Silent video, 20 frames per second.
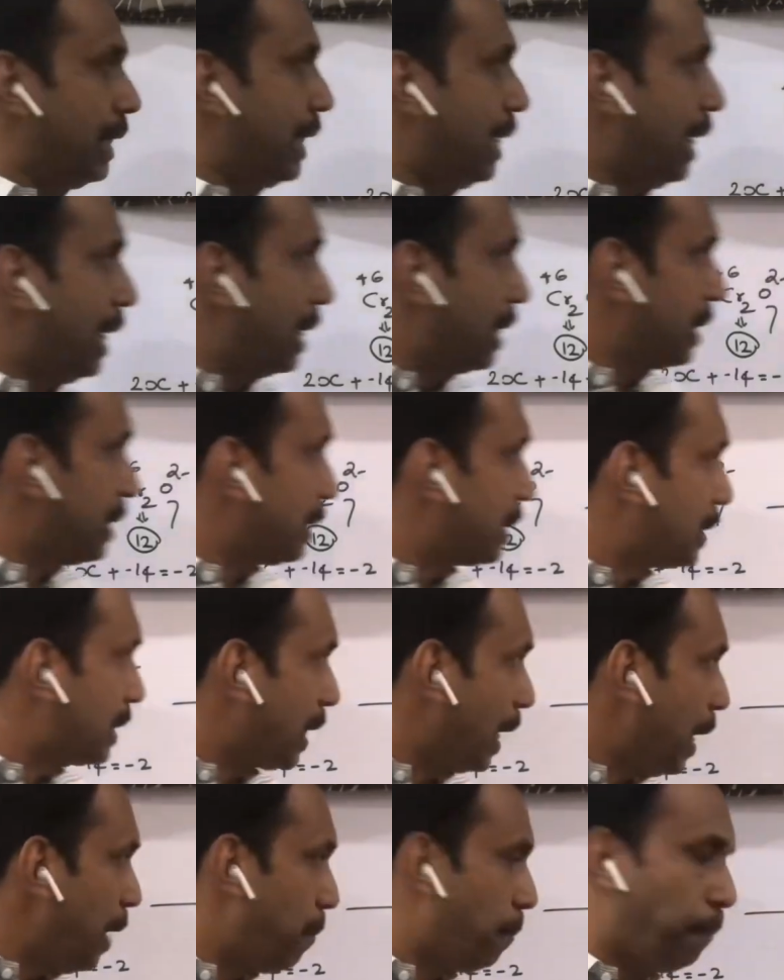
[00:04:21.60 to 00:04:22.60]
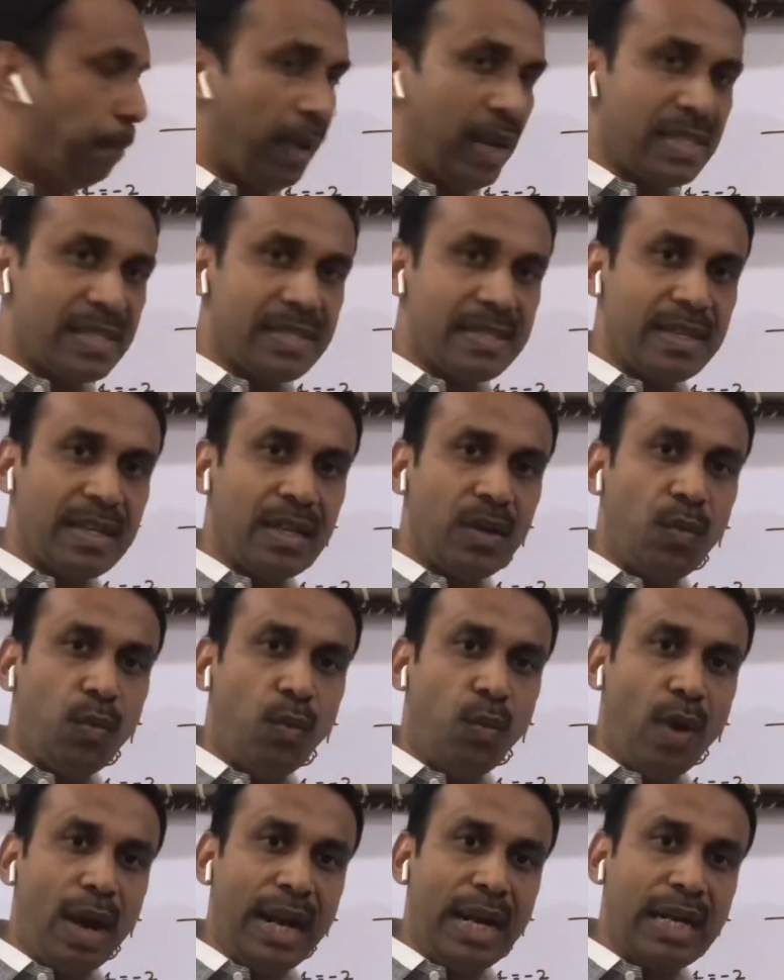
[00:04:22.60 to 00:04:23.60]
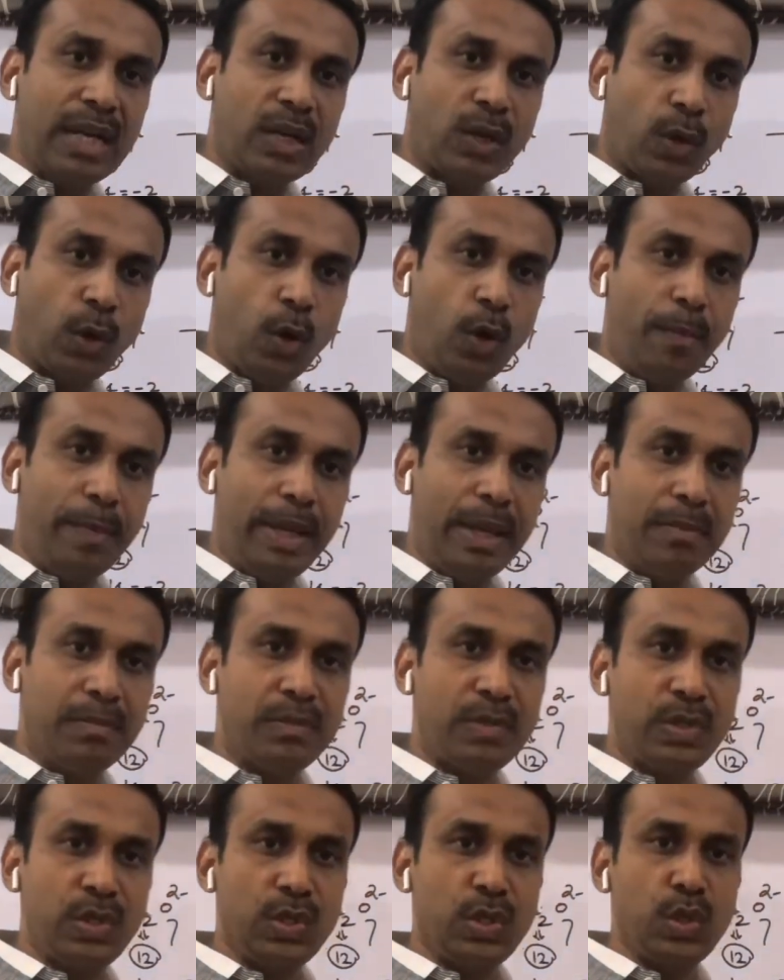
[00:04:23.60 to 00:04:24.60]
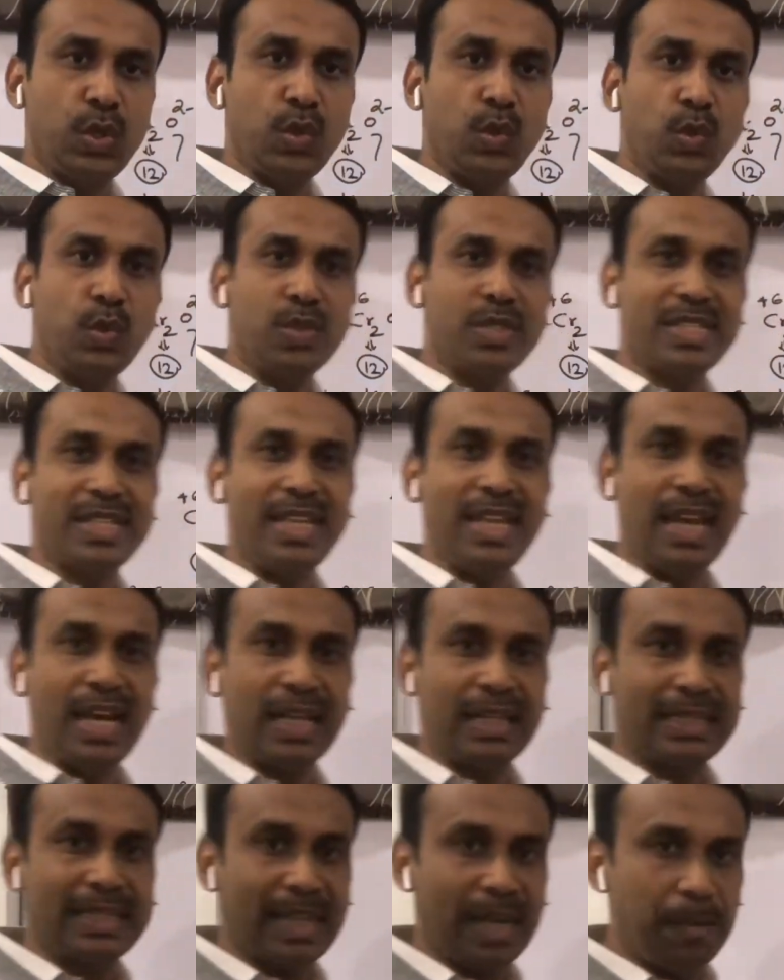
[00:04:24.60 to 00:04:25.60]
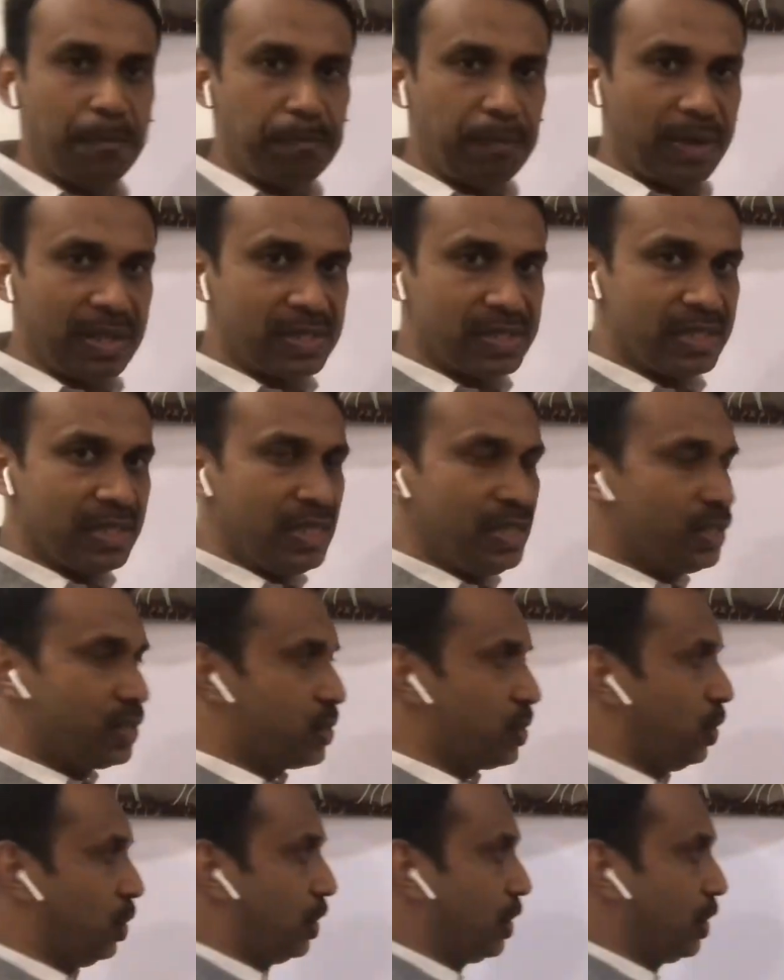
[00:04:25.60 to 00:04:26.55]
Here 3 plus 1 chromium, 2 Cr3 plus, so